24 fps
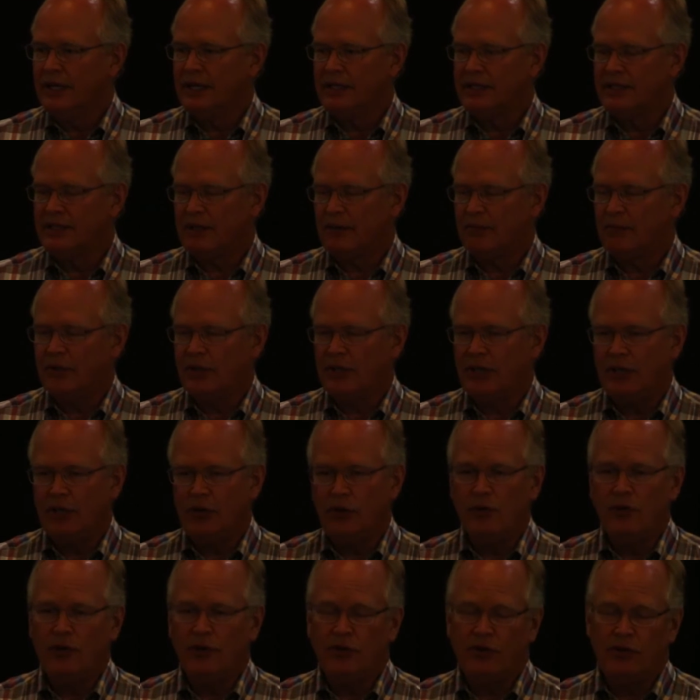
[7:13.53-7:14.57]
is something that
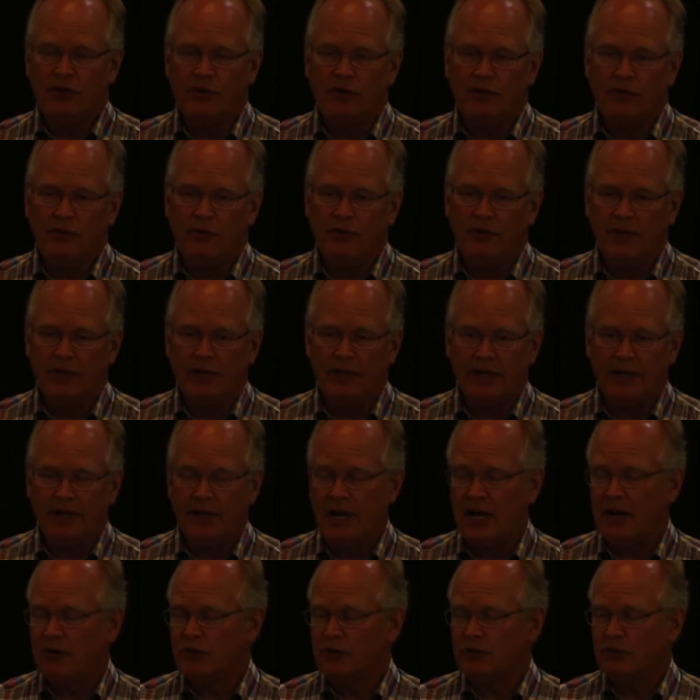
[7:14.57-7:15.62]
you can do in an
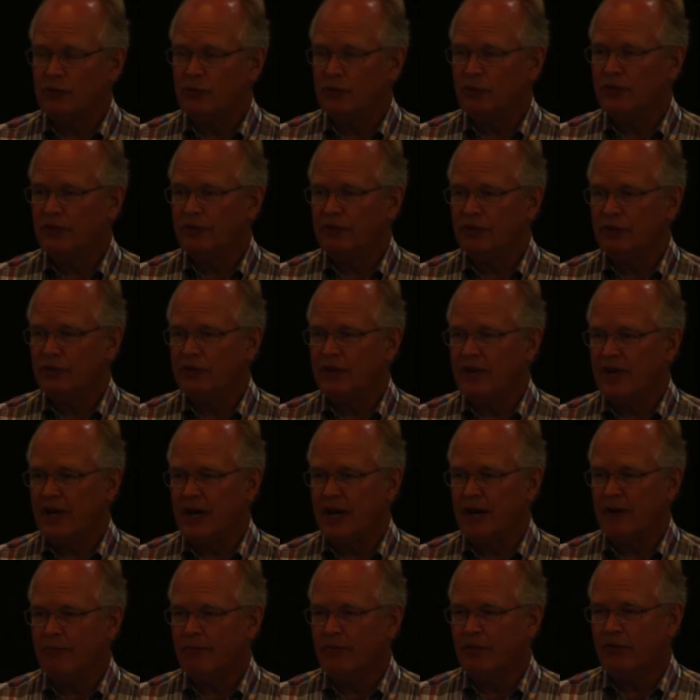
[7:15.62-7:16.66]
hour's worth of your
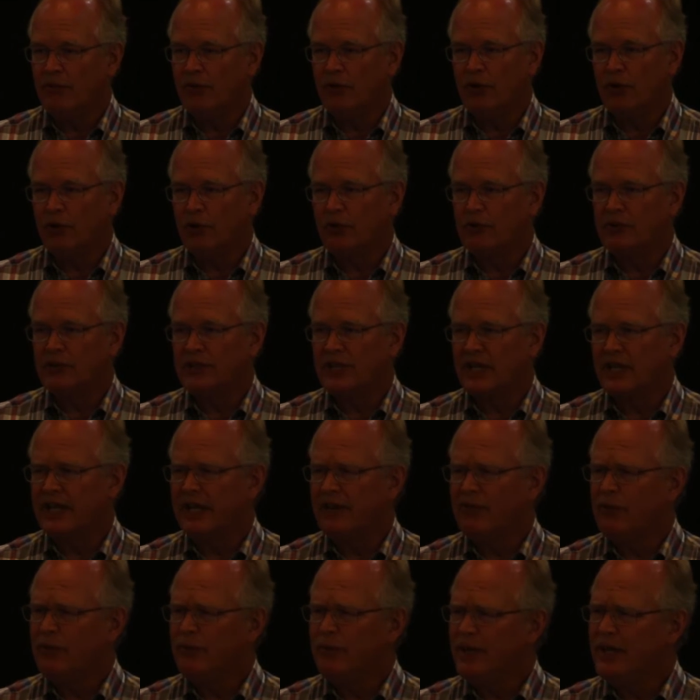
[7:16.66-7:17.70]
time if you go to Wisconsin.
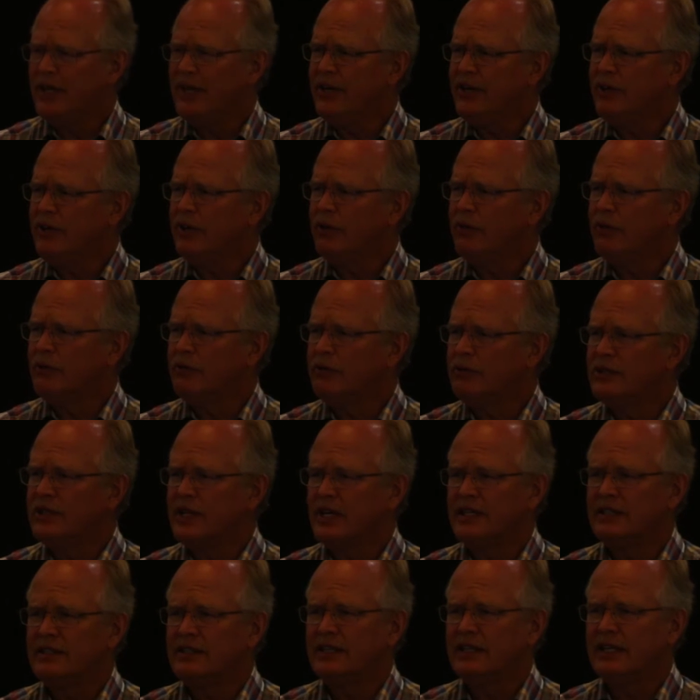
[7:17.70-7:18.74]
Everybody here know what
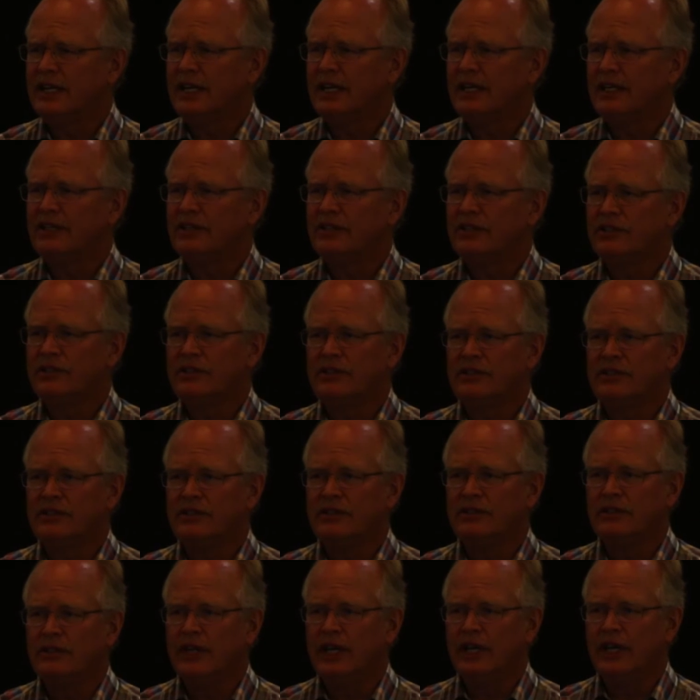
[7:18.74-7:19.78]
Wisconsin Eye is? Does
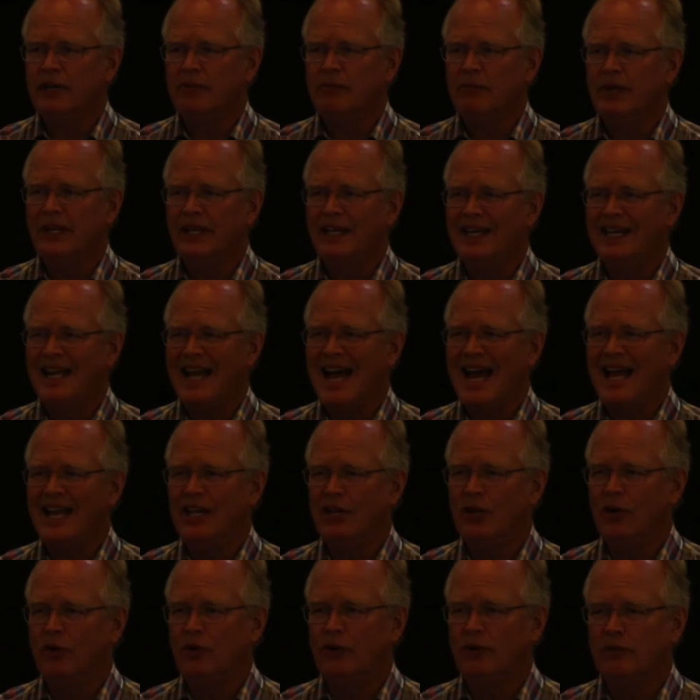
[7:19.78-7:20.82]
anybody not
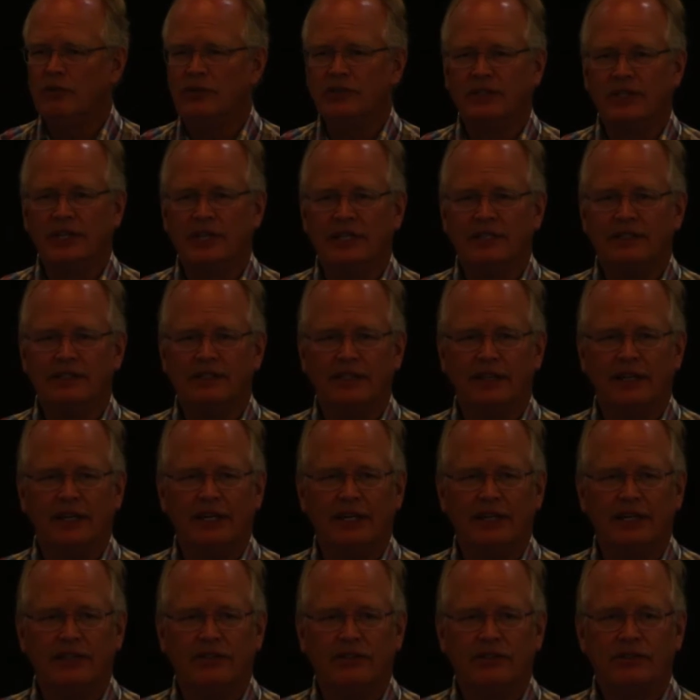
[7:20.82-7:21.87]
know what Wisconsin
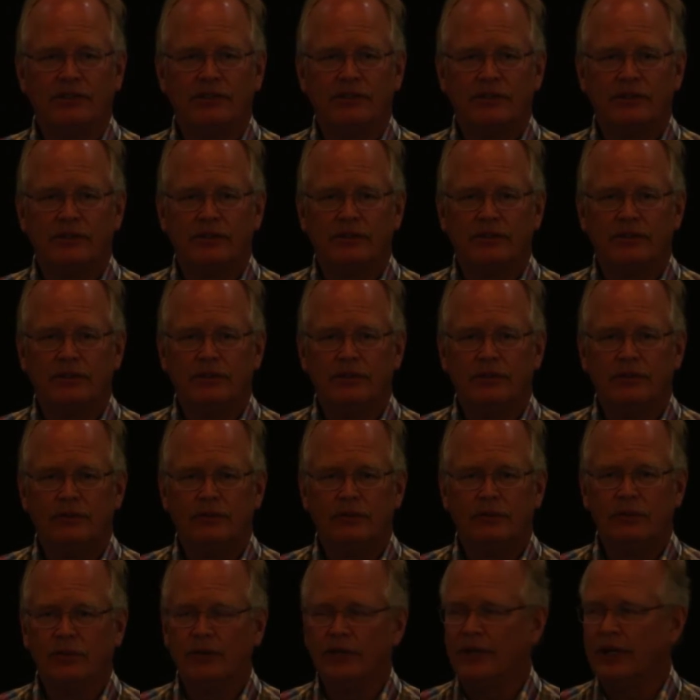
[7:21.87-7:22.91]
Eye is?
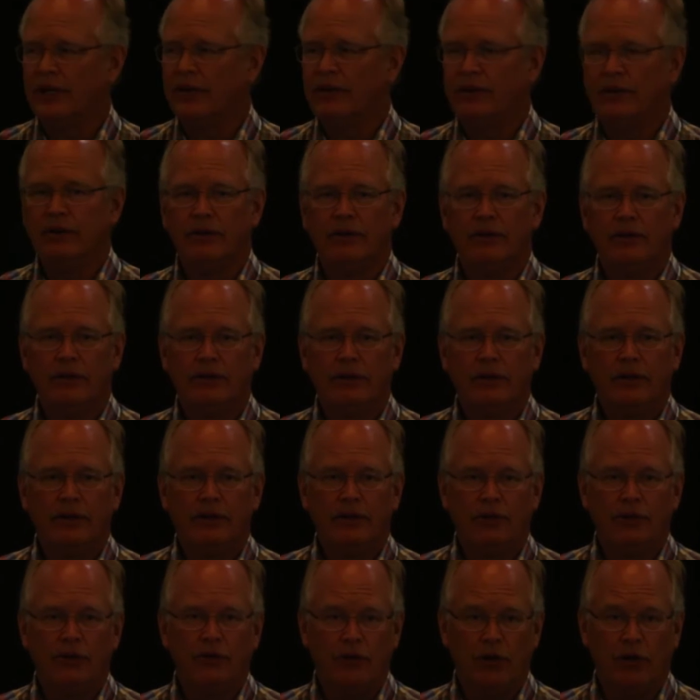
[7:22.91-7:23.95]
Well, good. I,
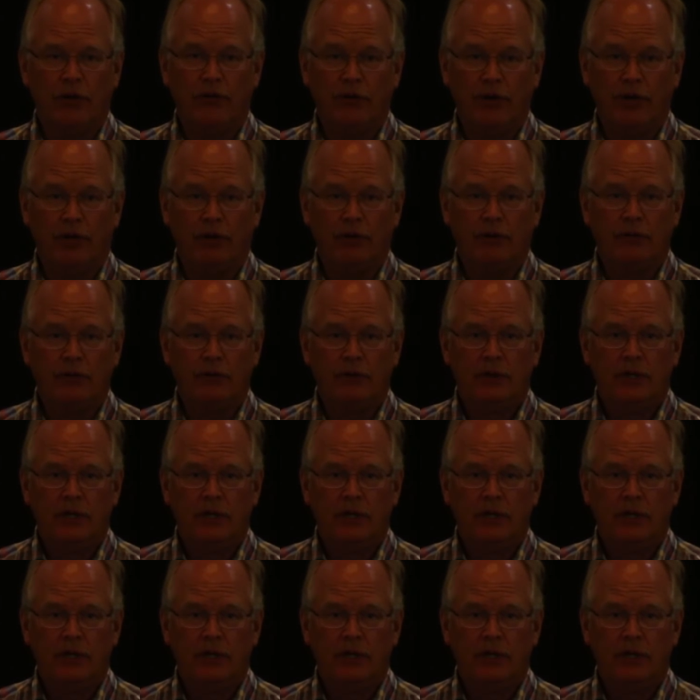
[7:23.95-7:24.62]
you don't know.